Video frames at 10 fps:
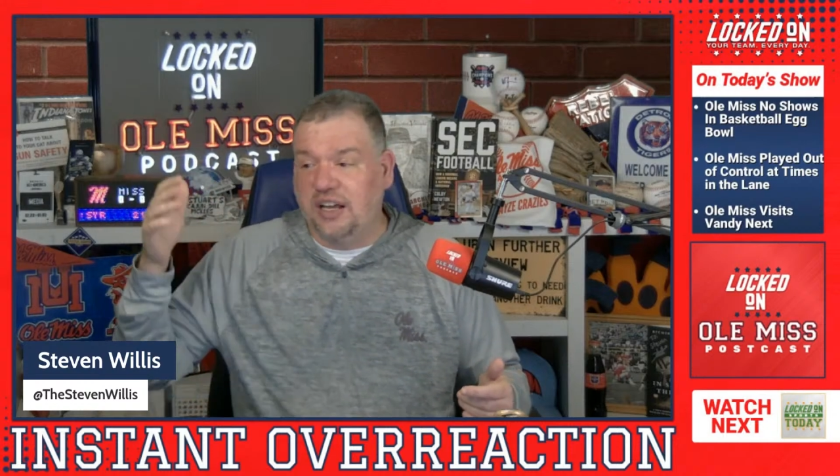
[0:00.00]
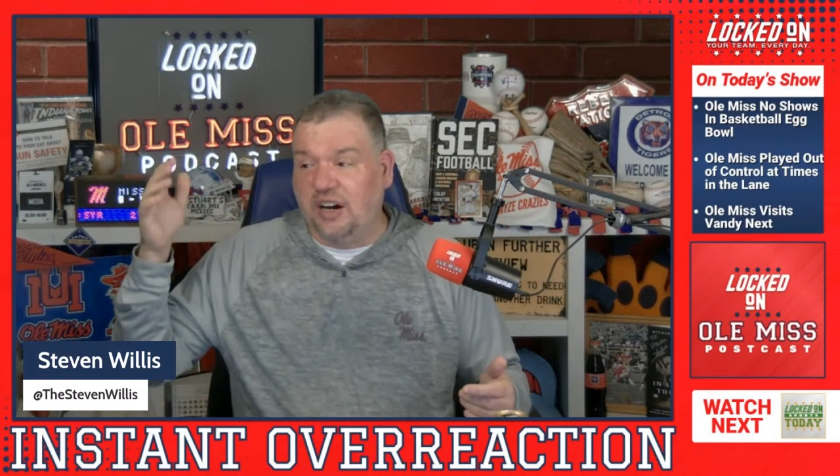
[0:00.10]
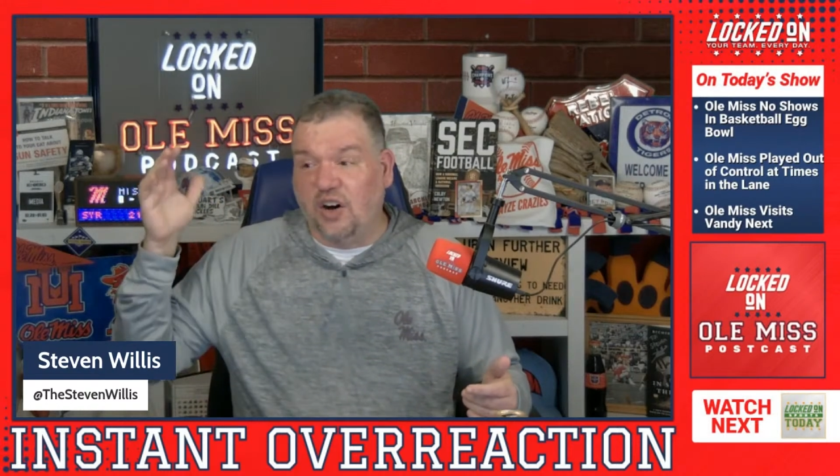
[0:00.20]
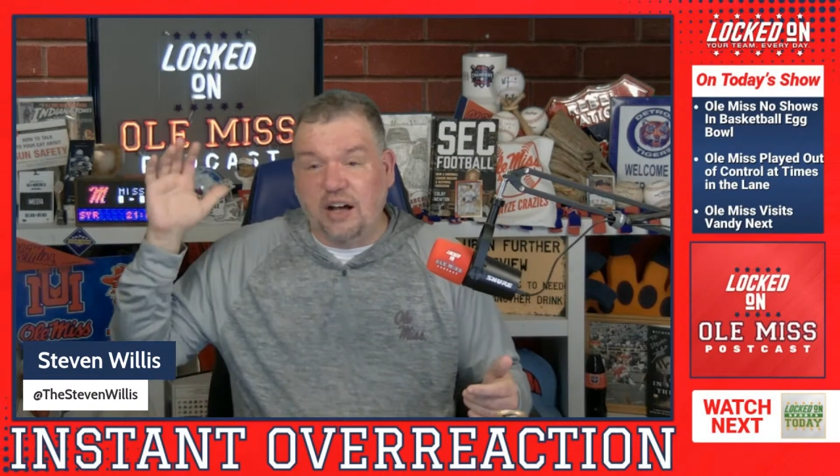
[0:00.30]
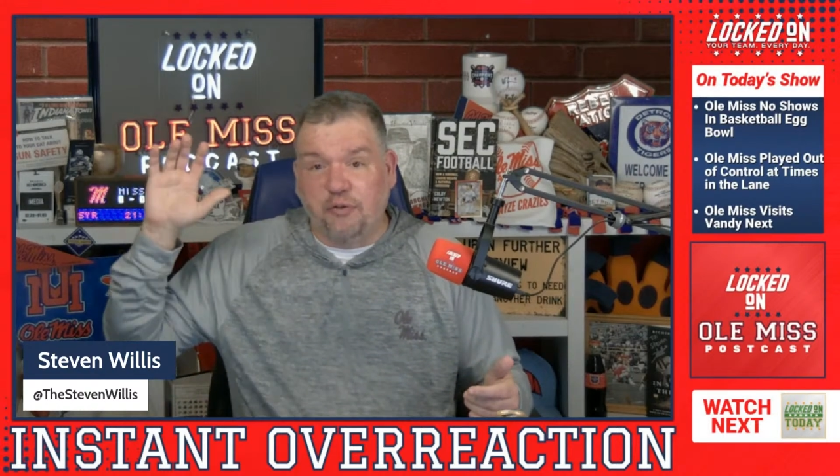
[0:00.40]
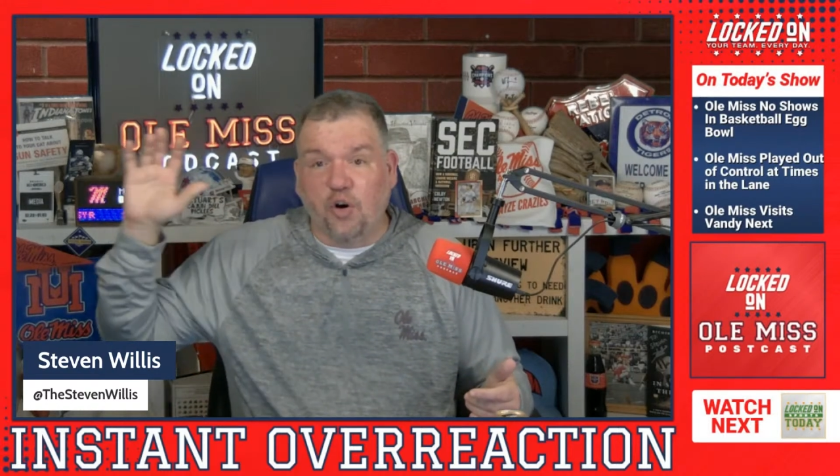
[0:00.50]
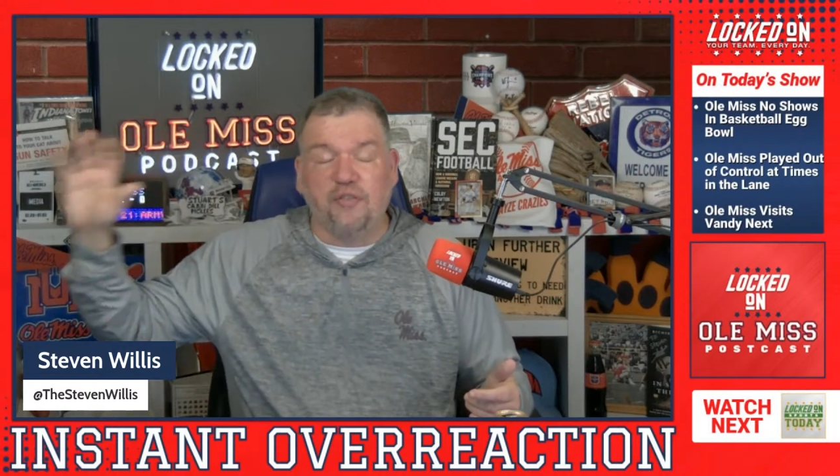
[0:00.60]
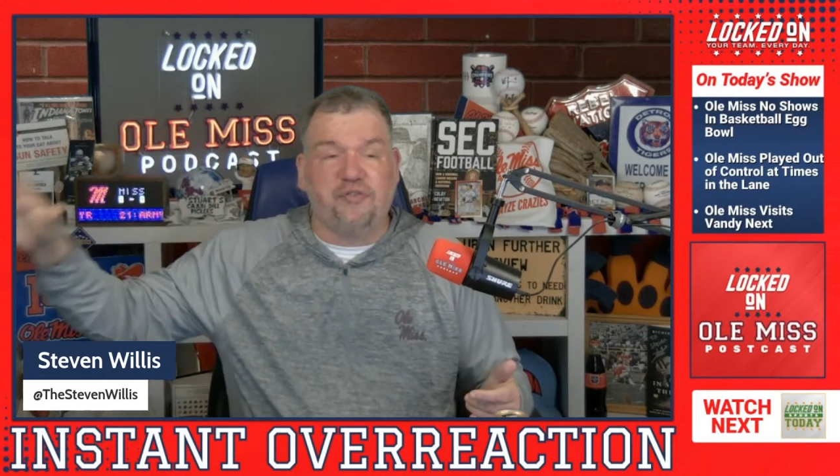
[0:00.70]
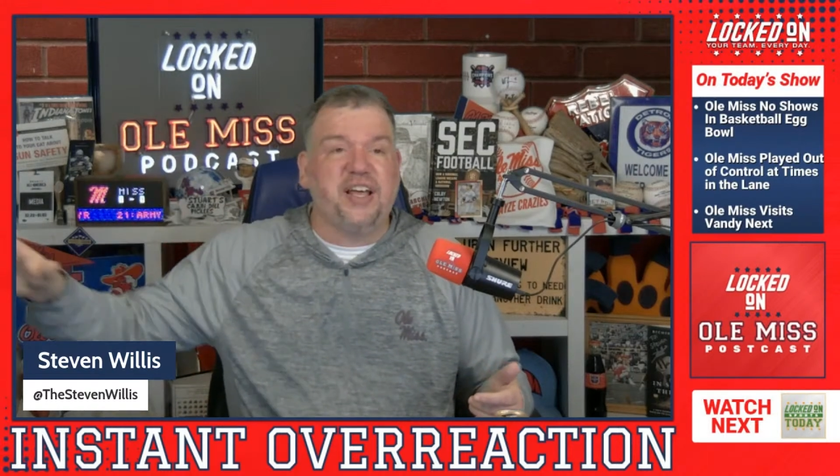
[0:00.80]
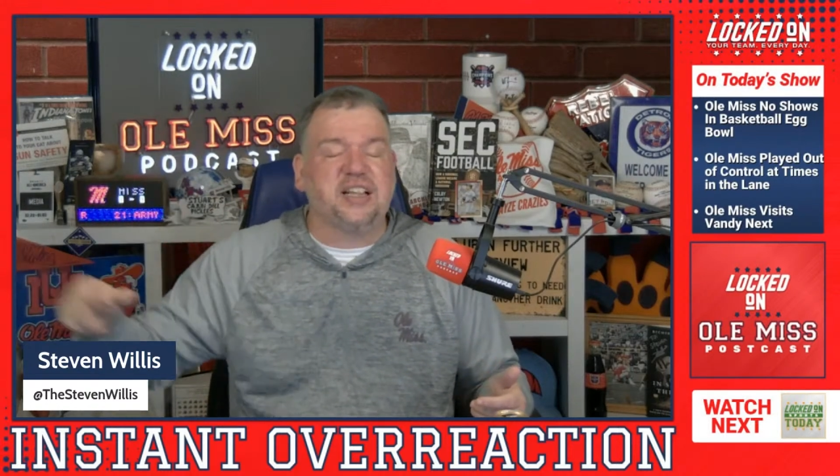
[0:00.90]
level
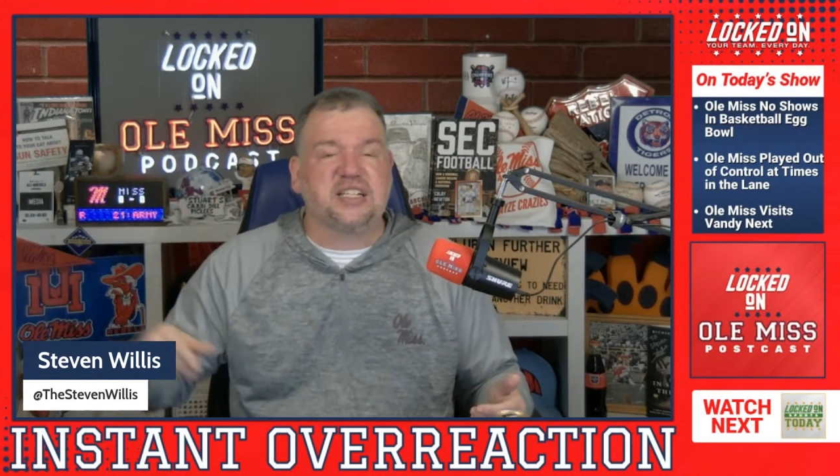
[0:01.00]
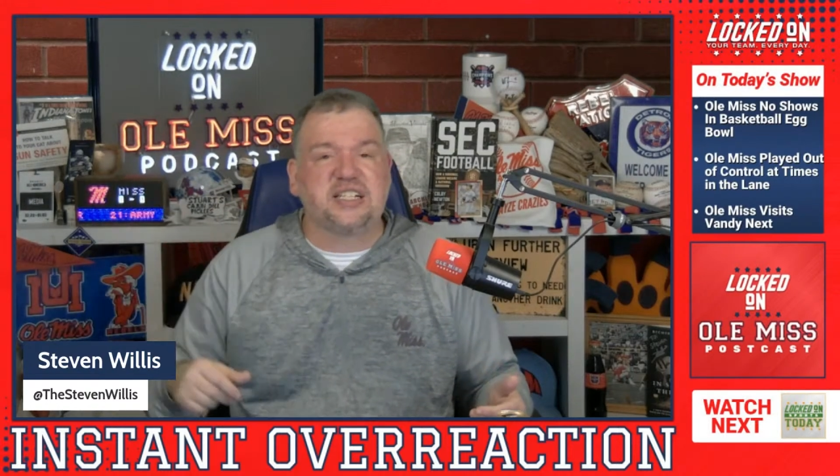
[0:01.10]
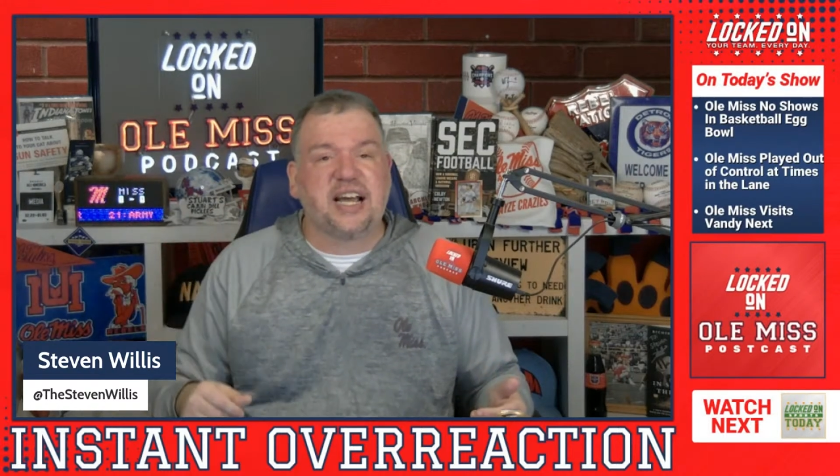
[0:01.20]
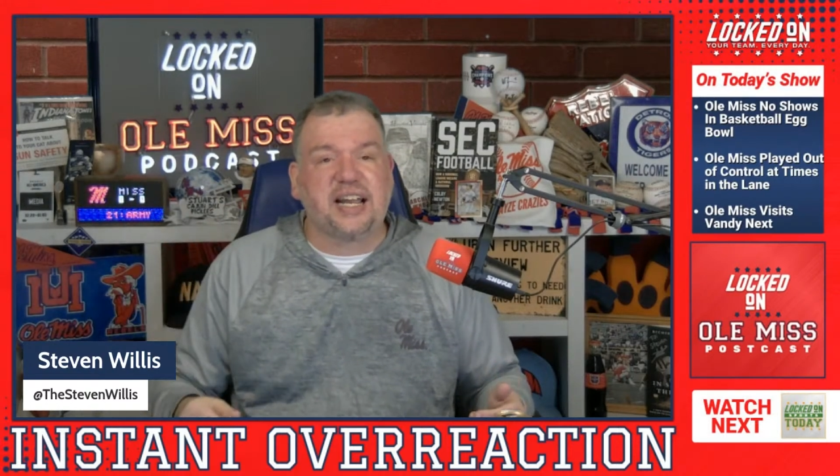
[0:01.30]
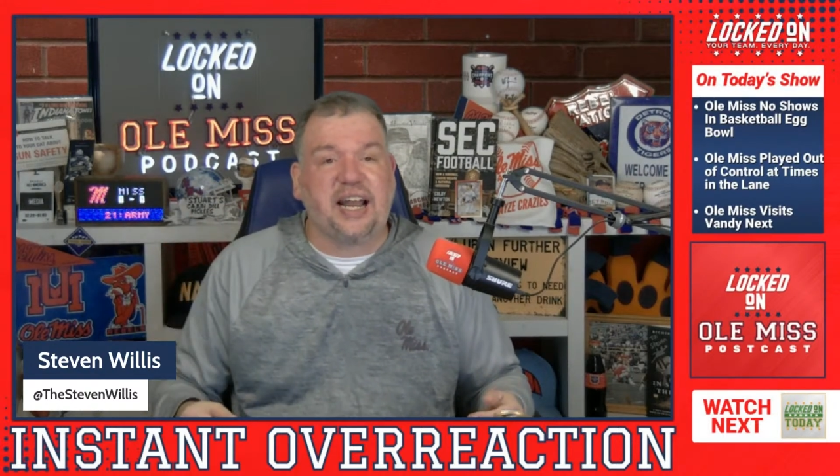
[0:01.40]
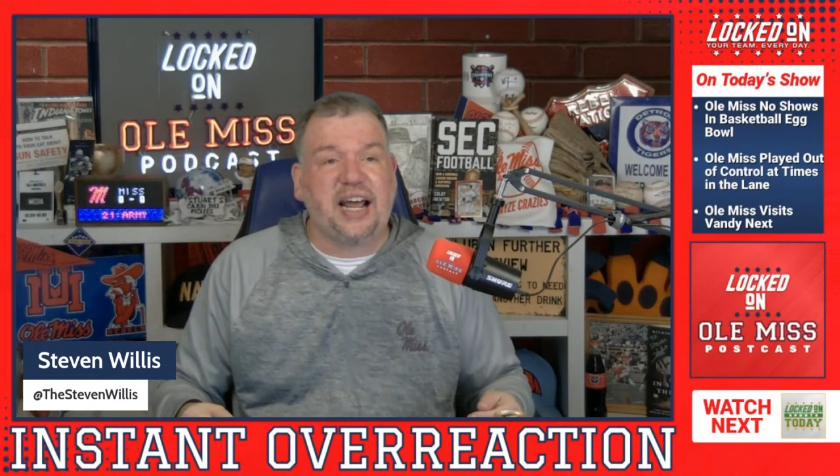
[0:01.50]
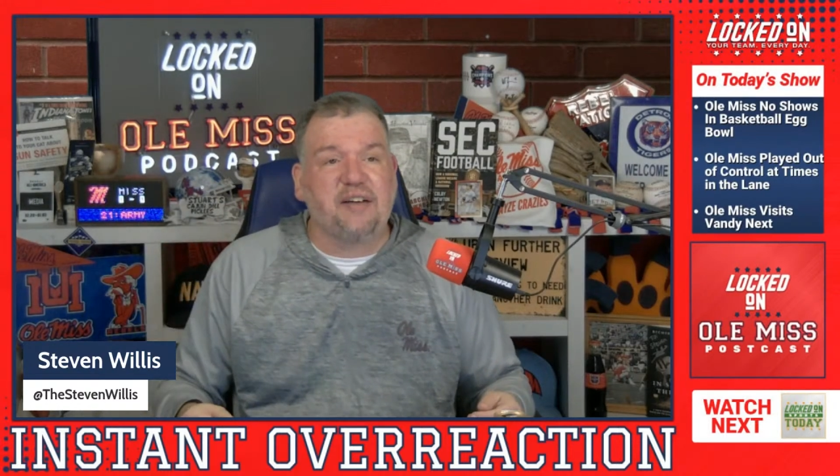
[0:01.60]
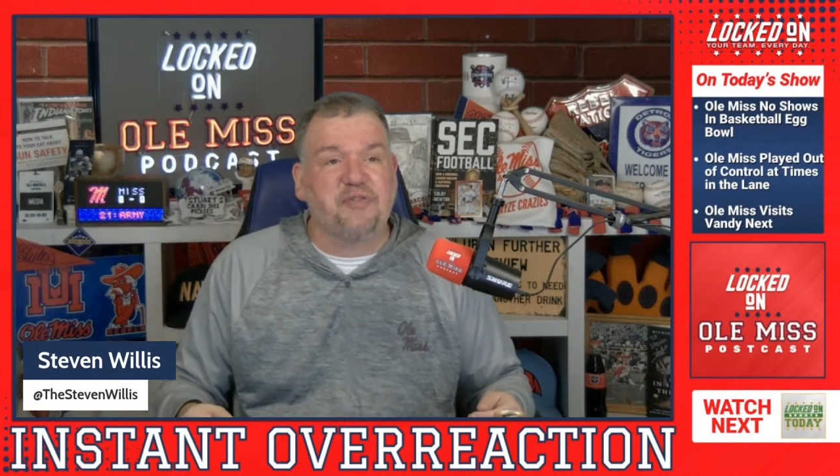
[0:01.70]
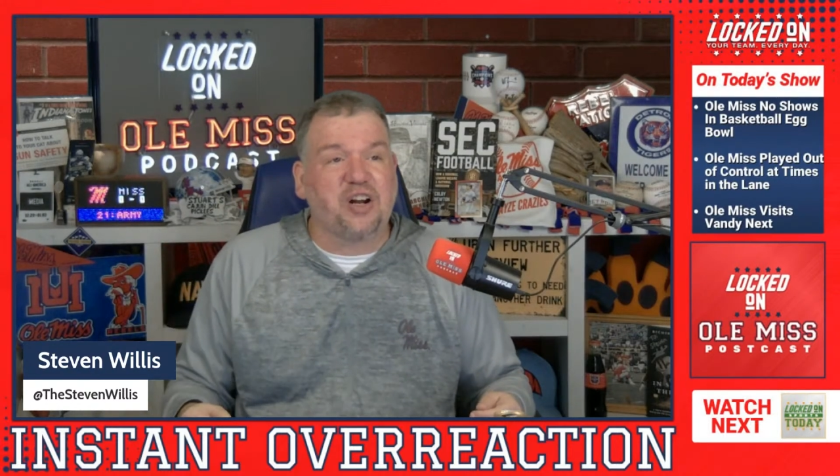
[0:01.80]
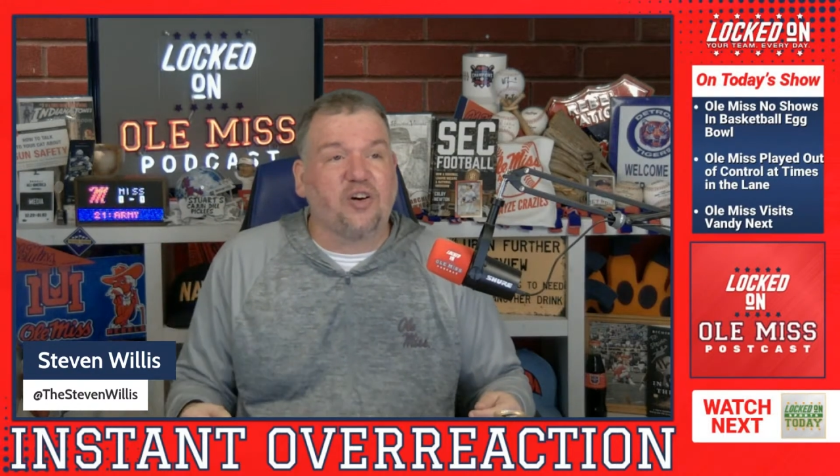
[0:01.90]
event in the second half
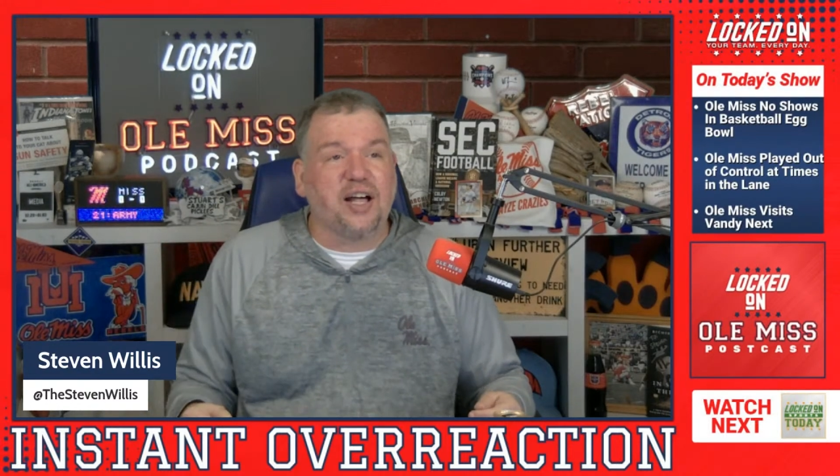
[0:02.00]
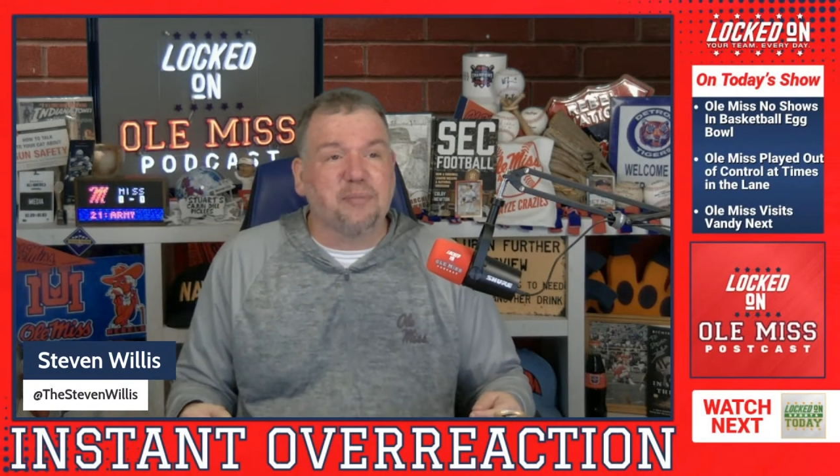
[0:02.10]
that allowed